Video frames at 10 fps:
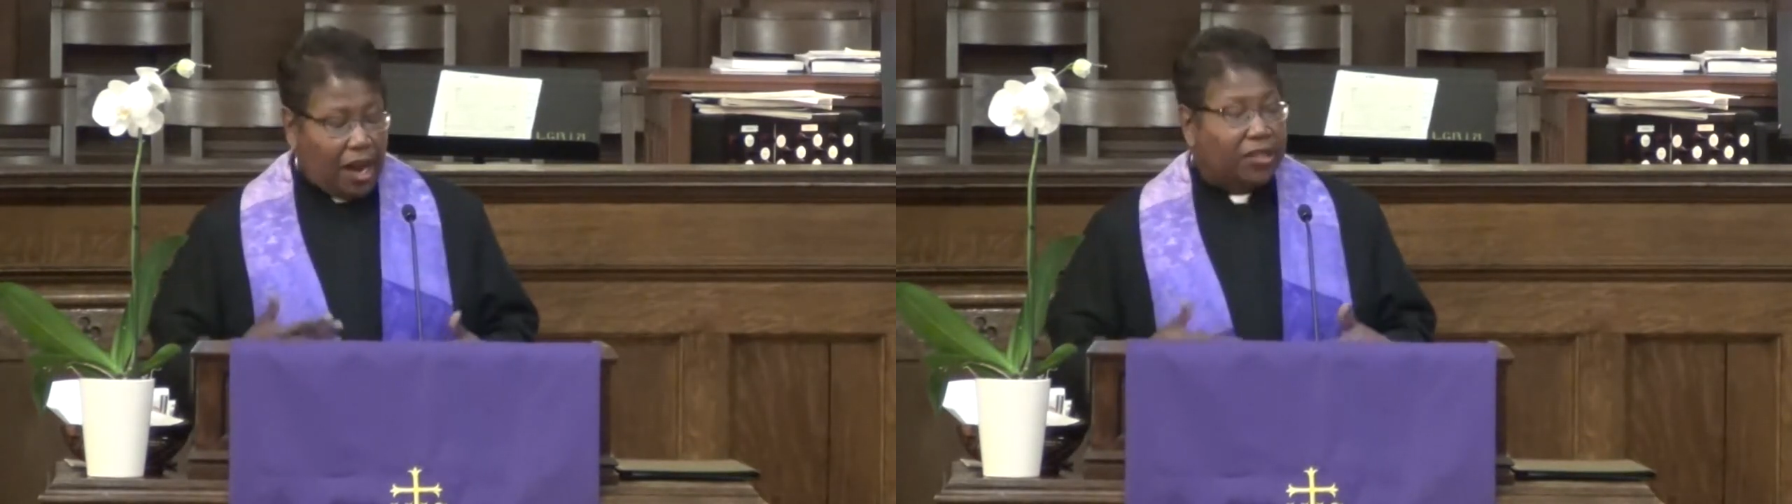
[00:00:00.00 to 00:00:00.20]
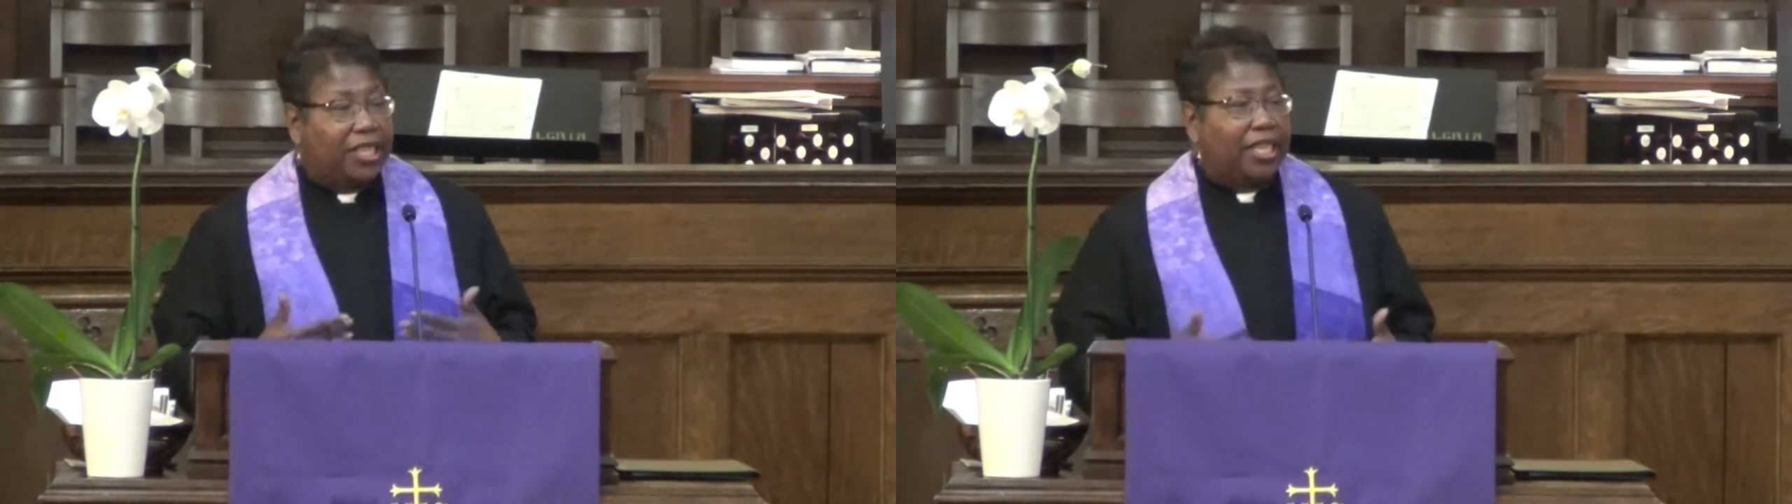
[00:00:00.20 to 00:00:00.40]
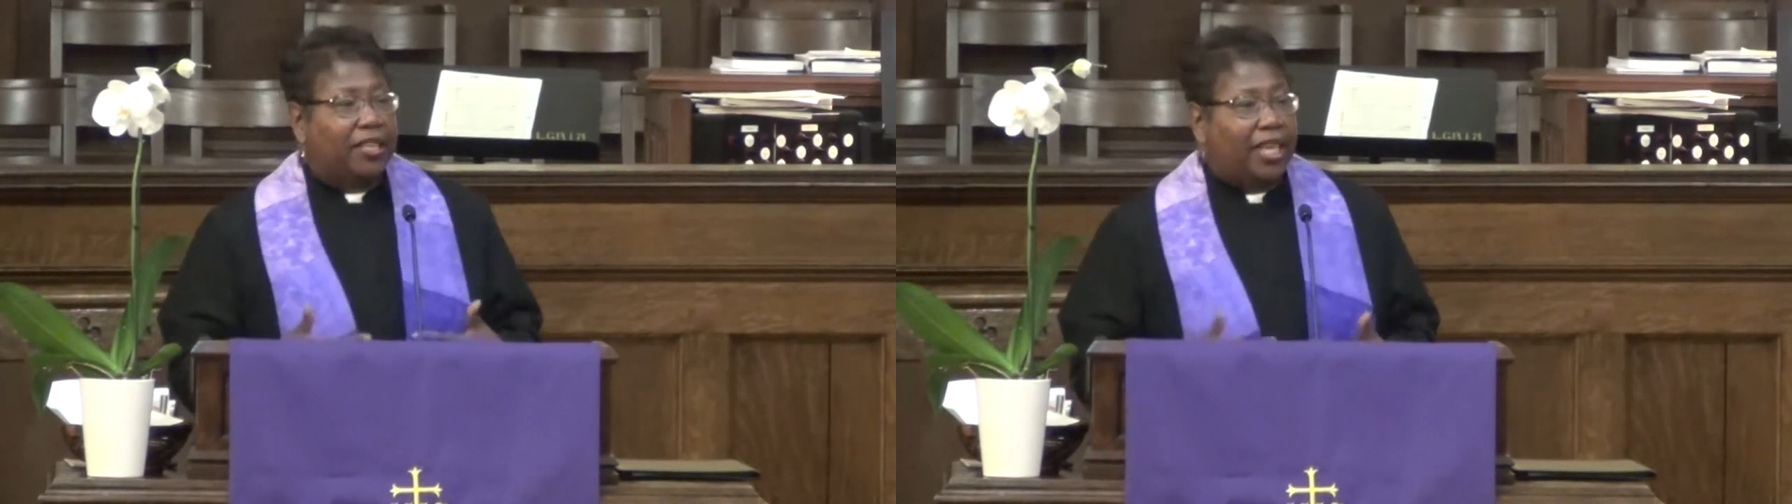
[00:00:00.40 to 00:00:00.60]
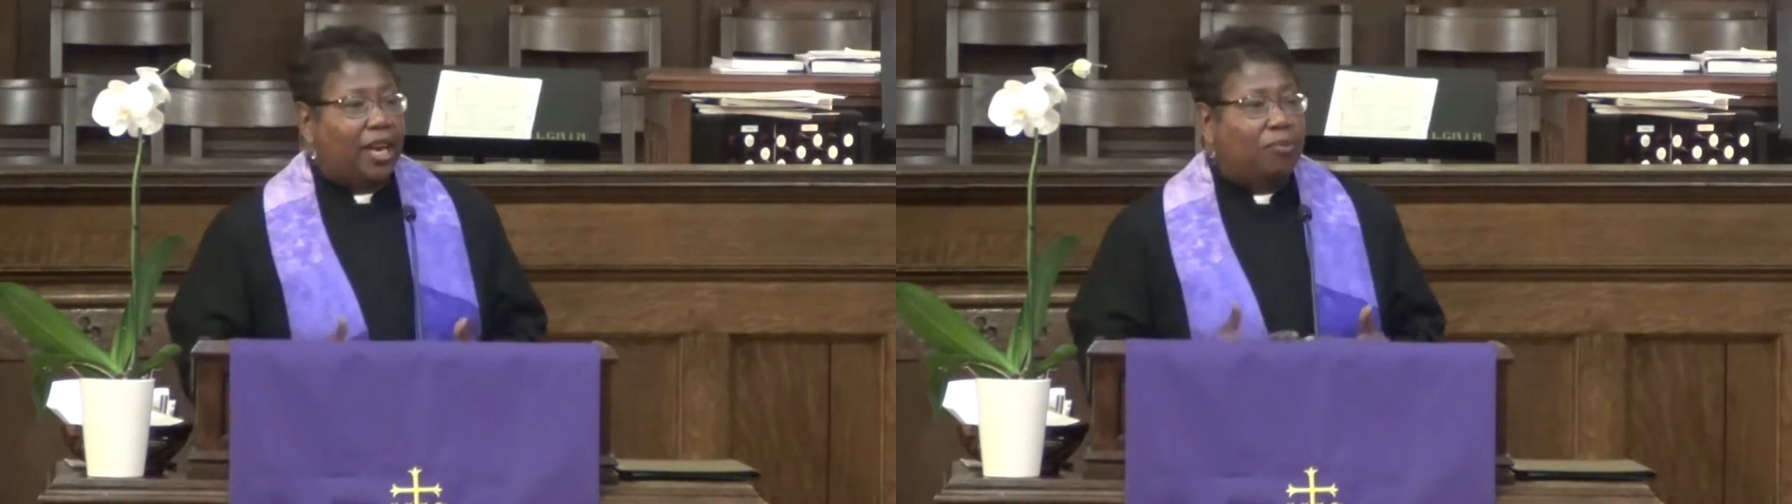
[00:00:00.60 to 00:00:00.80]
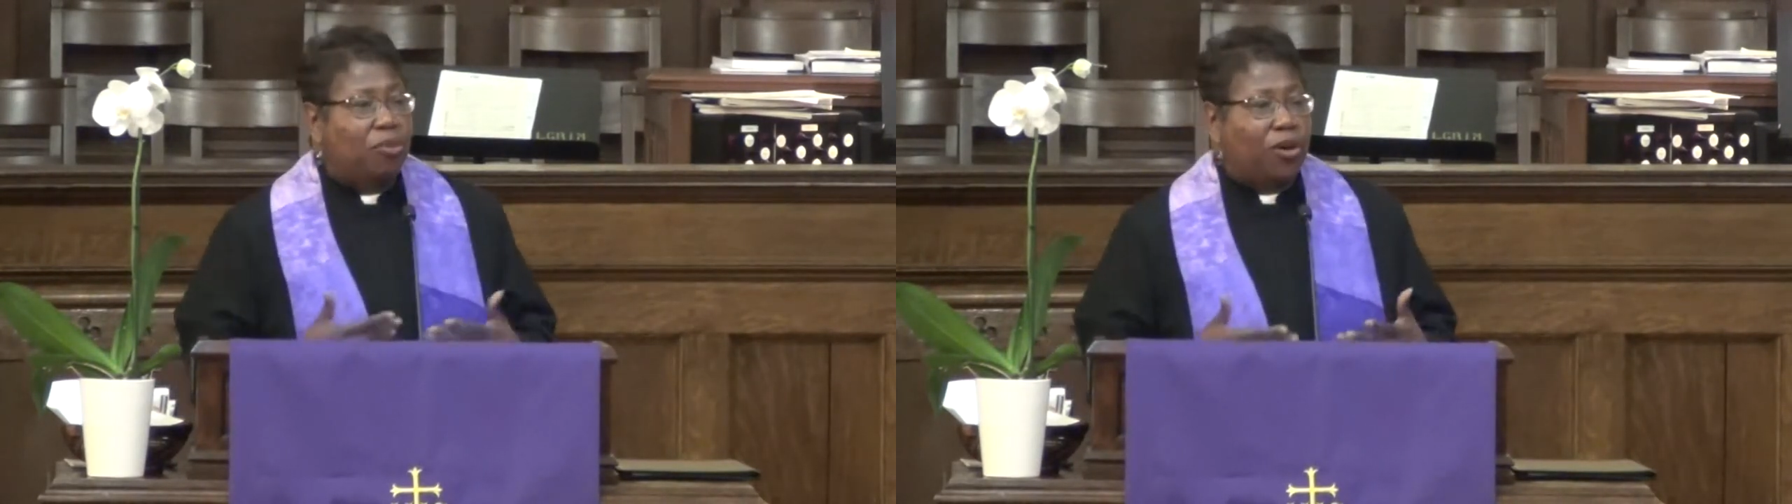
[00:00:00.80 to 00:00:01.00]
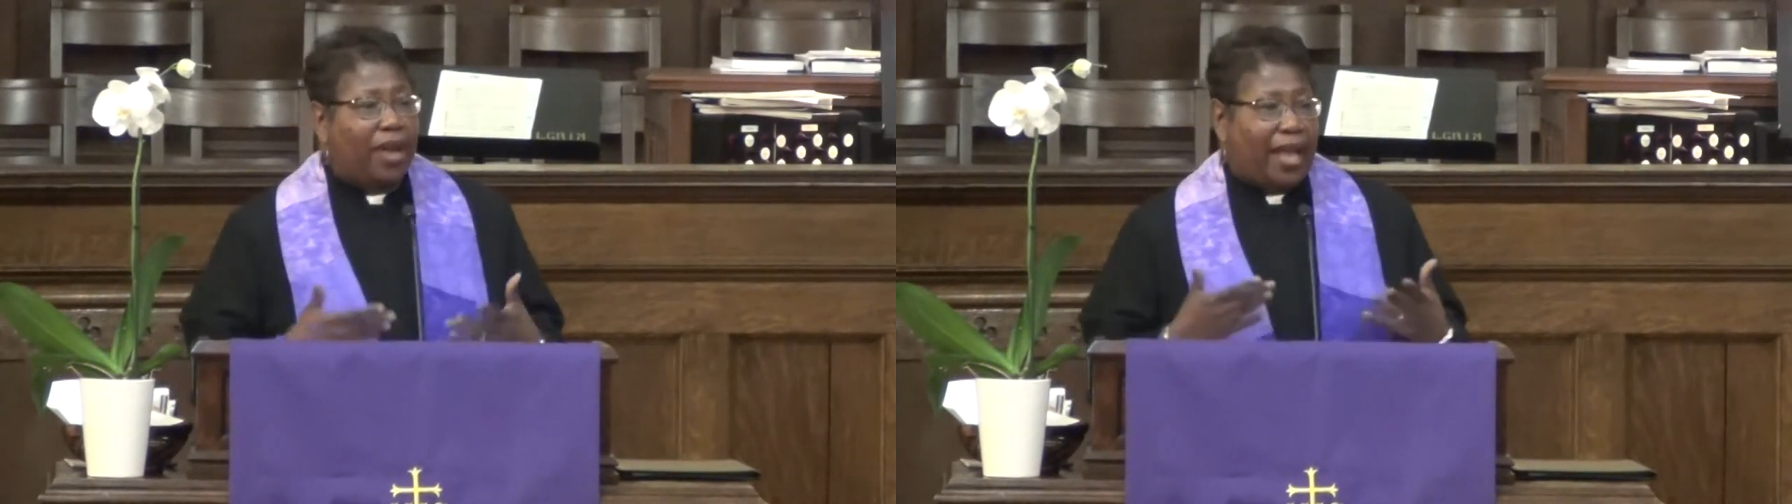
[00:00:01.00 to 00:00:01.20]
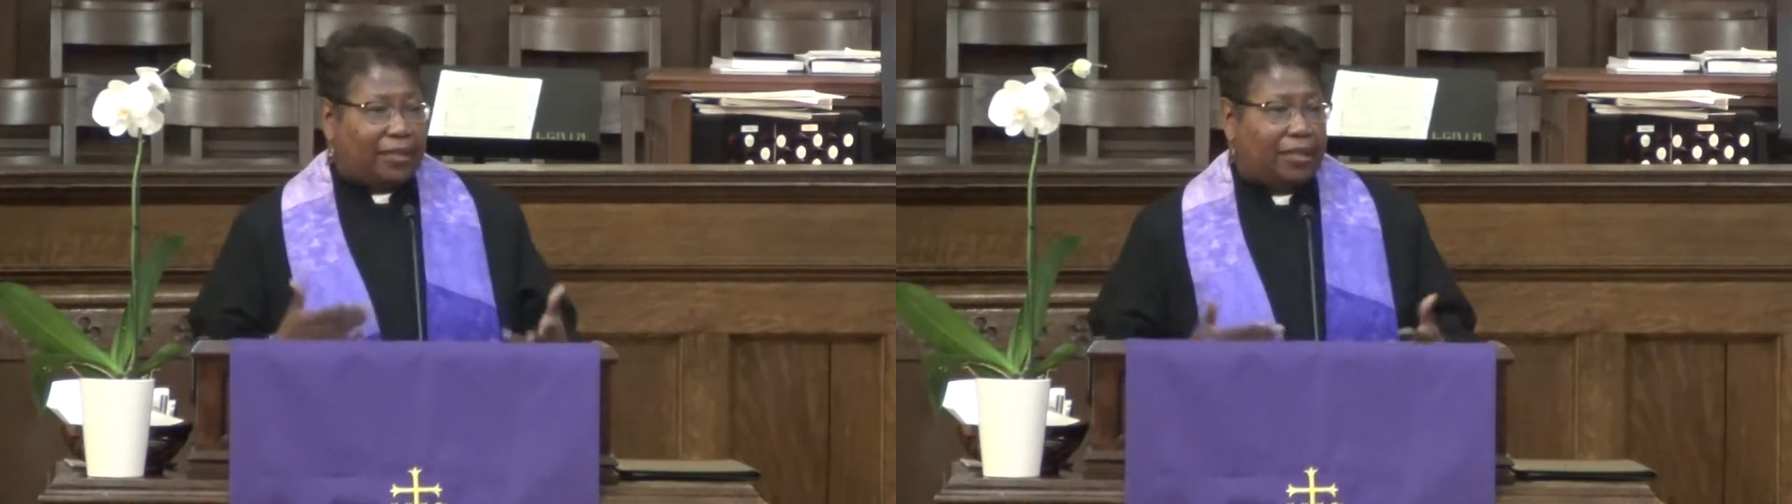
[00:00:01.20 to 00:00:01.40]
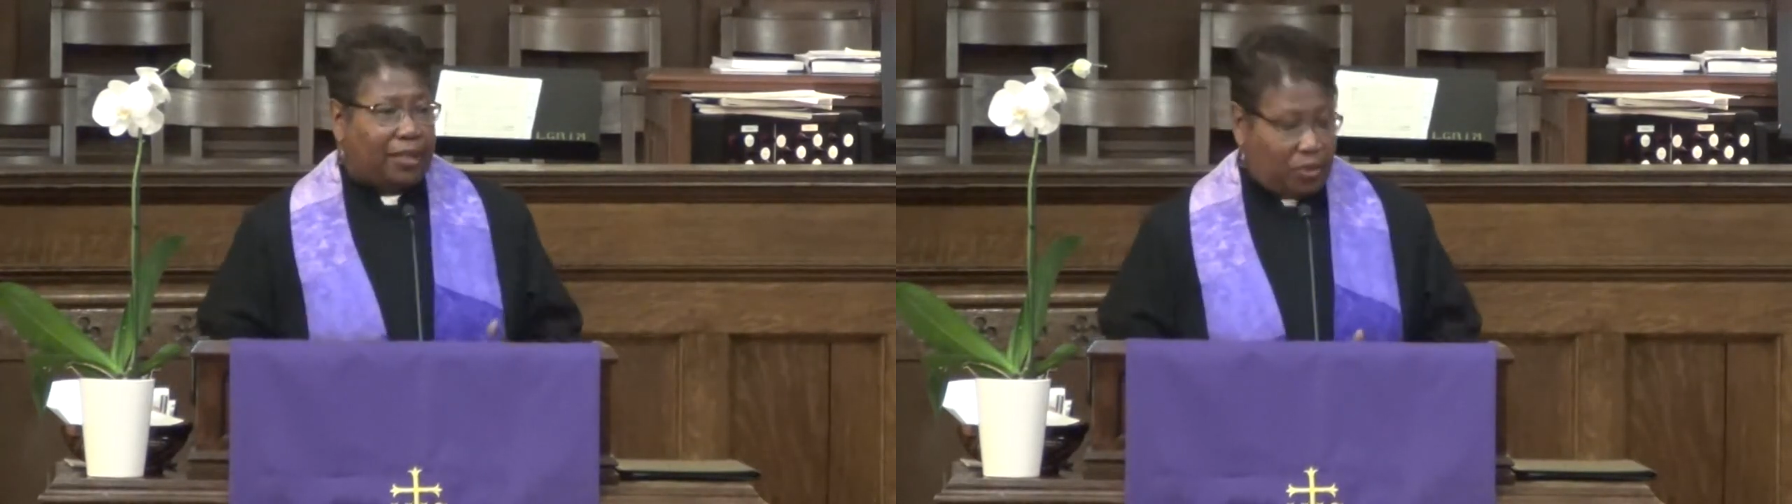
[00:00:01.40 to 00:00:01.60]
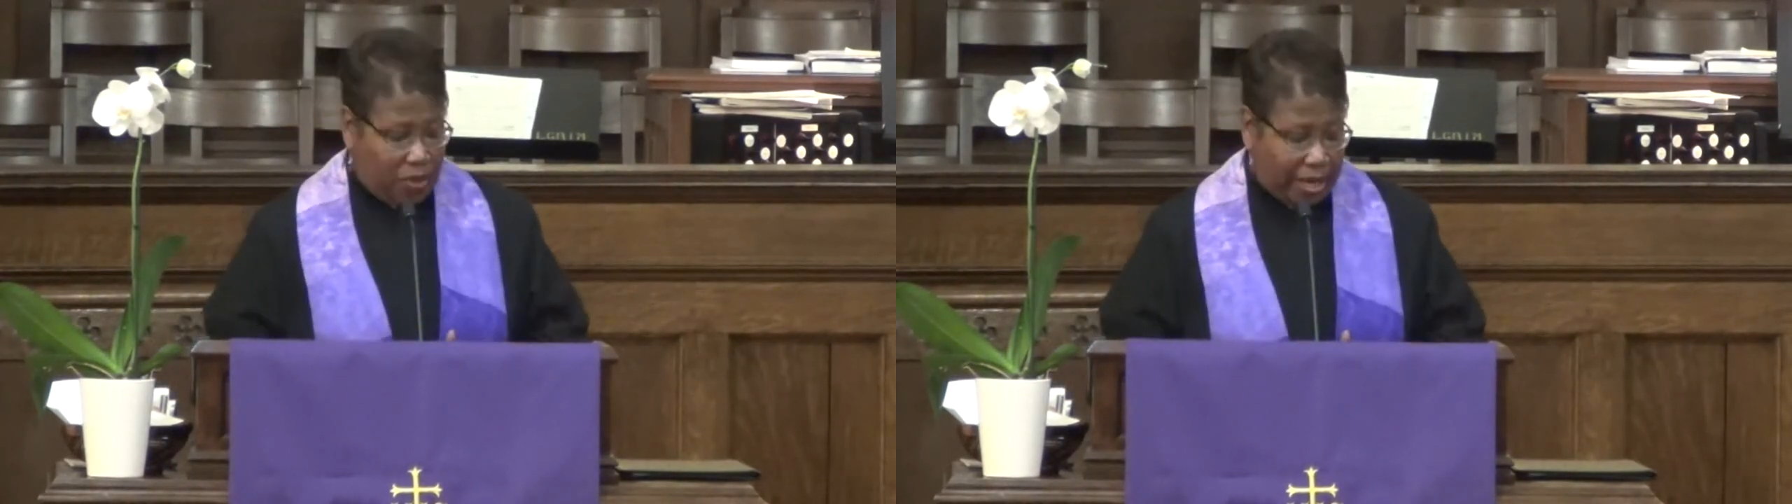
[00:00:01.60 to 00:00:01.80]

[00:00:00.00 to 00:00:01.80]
articulate a more excellent